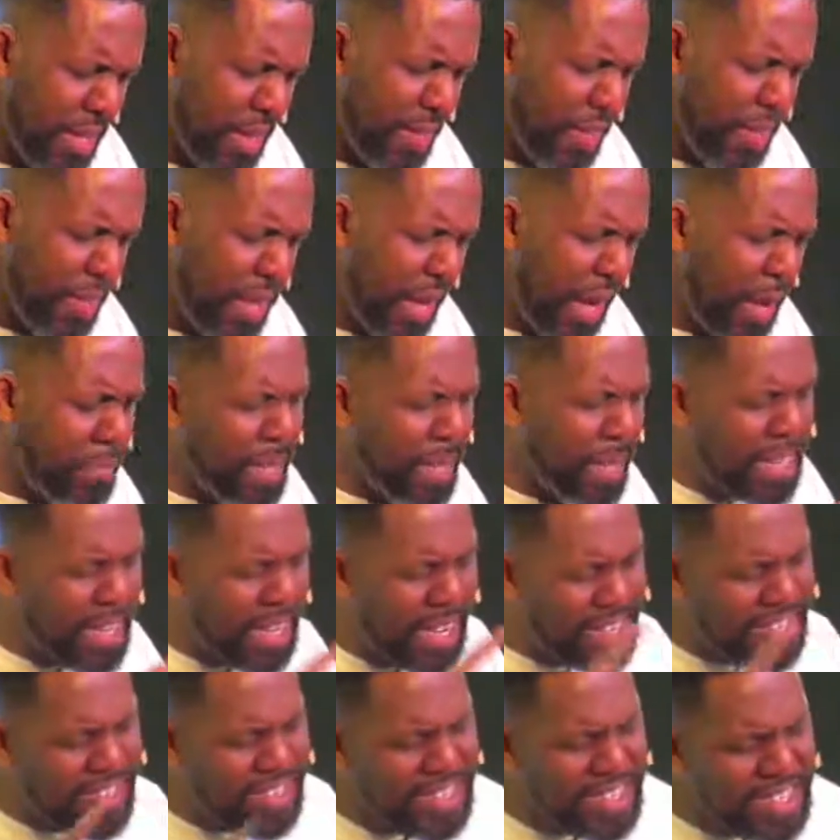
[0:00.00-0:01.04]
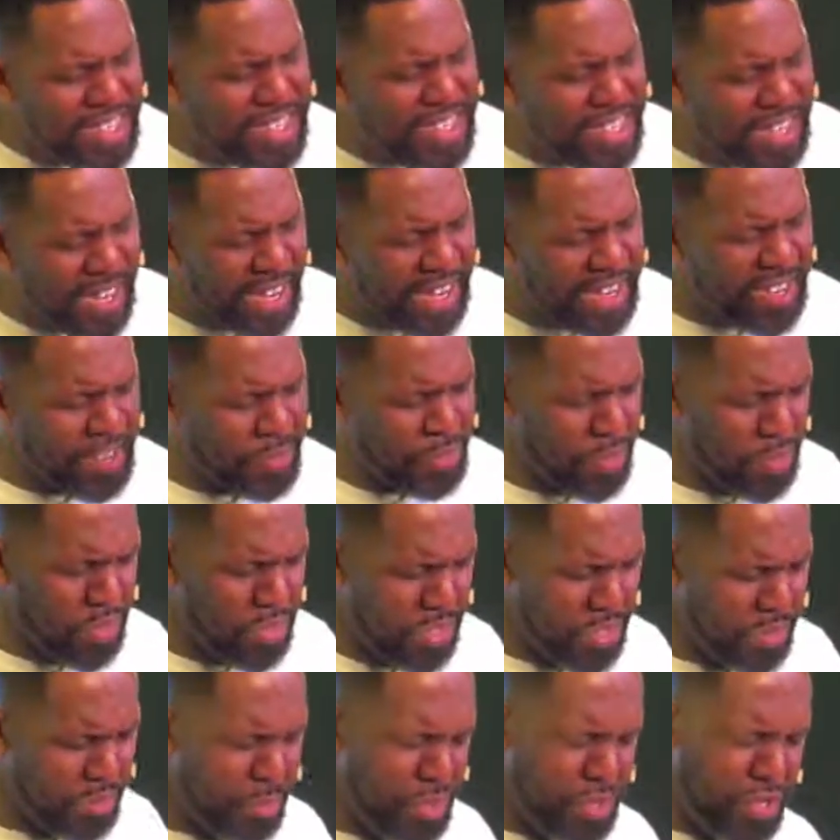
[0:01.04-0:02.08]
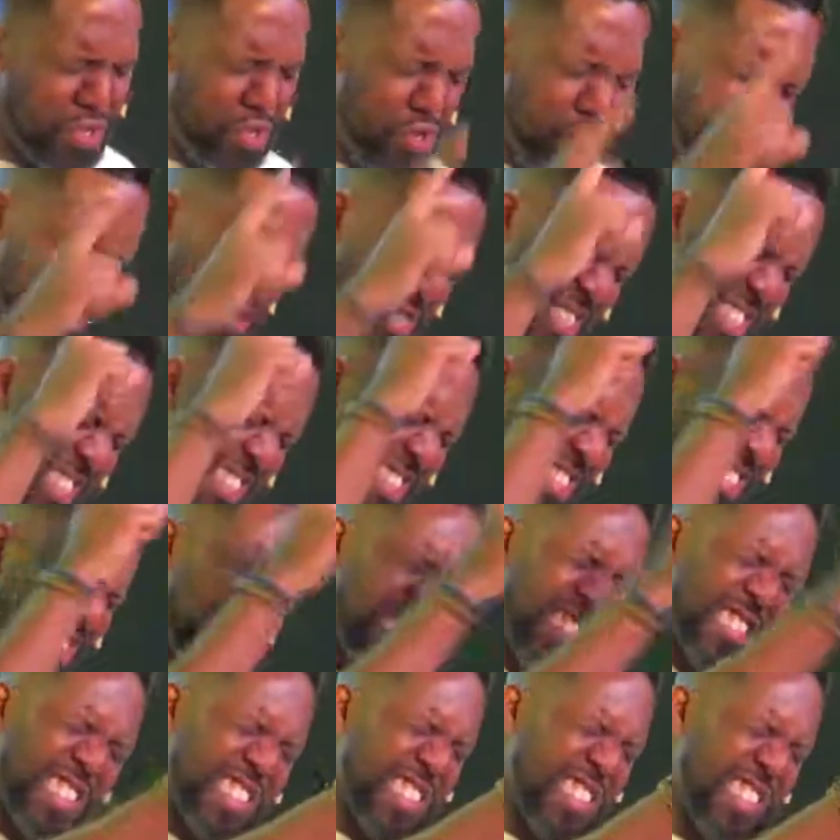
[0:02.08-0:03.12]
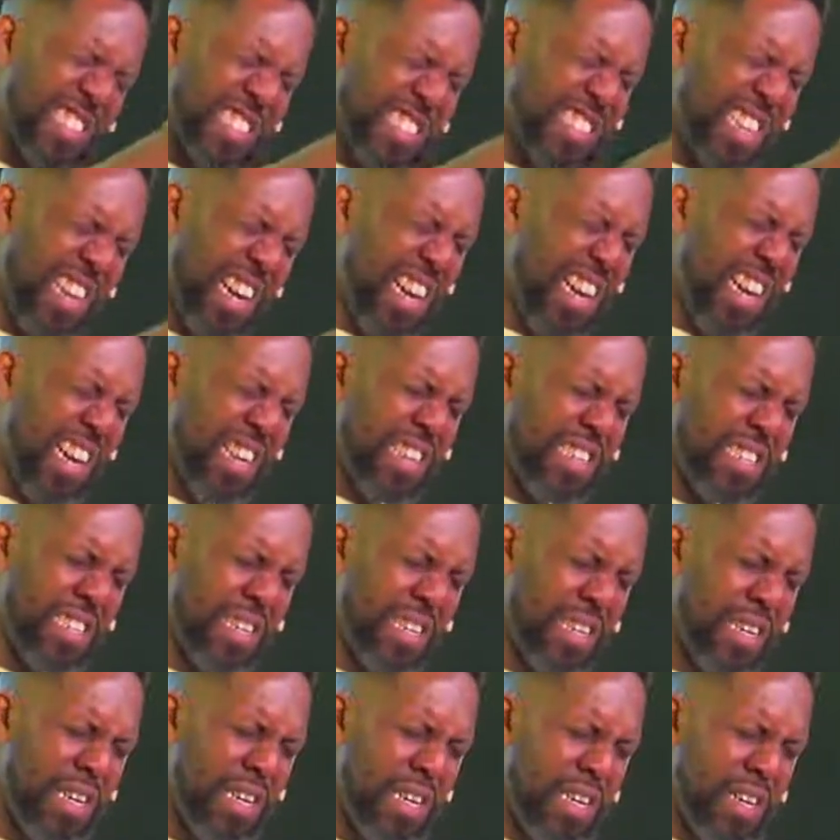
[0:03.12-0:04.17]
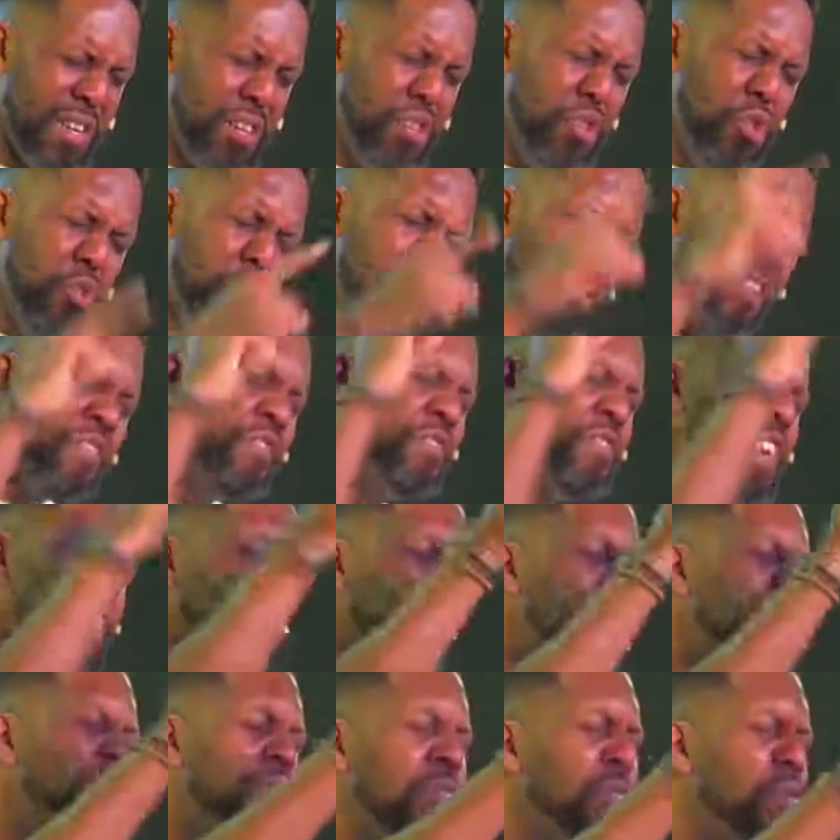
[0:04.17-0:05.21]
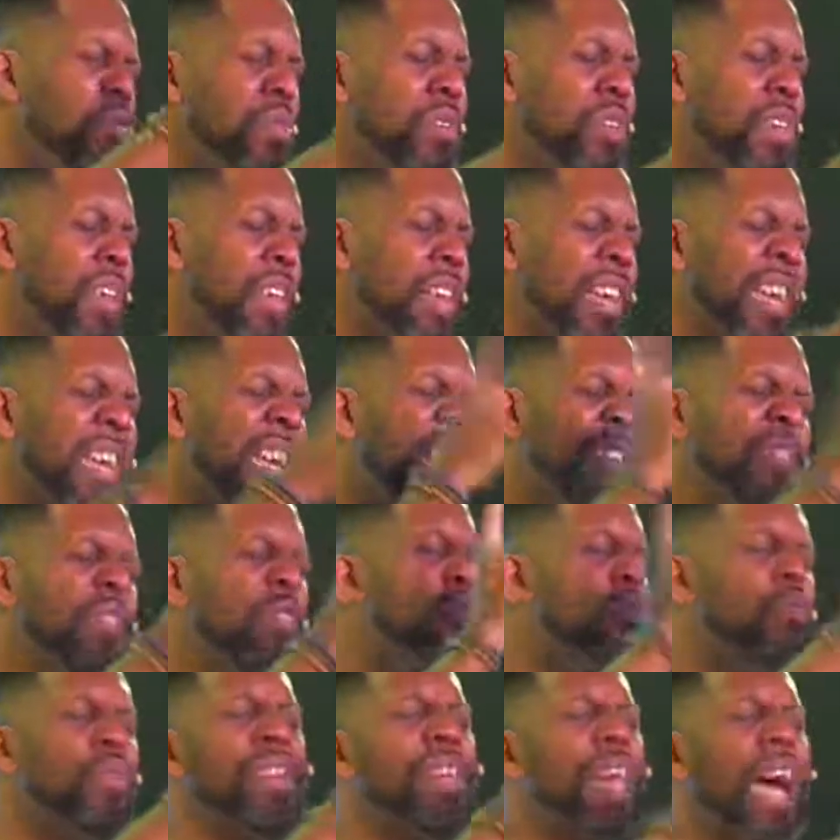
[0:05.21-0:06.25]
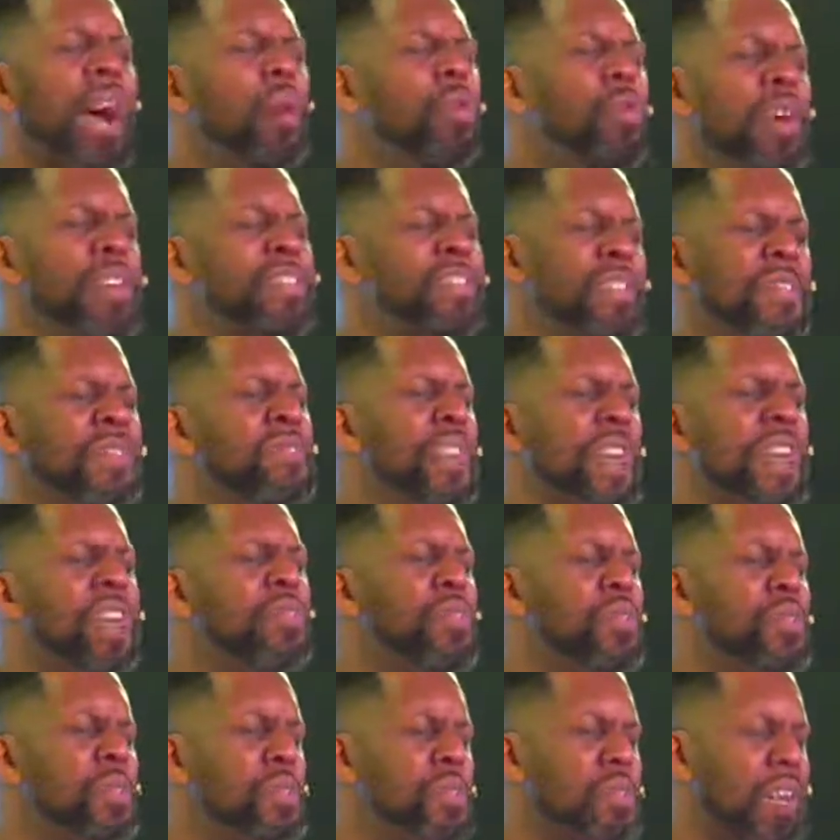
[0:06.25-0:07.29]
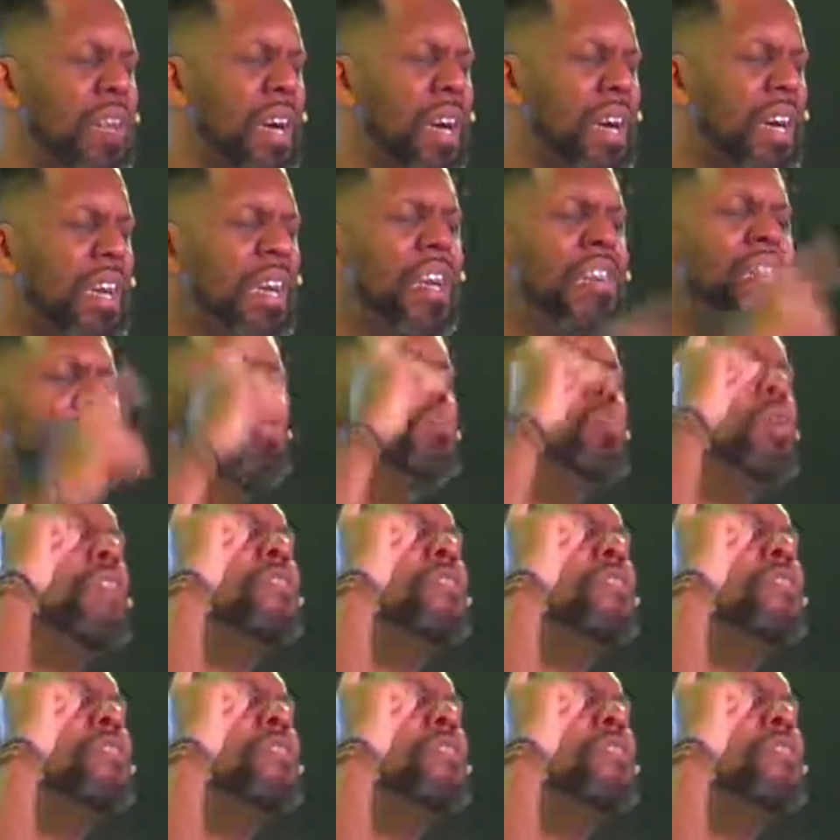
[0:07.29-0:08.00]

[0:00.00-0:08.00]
that I may not see the next morning. But you were consistent, God. You were faithful even when I wasn't faithful, Lord God. You were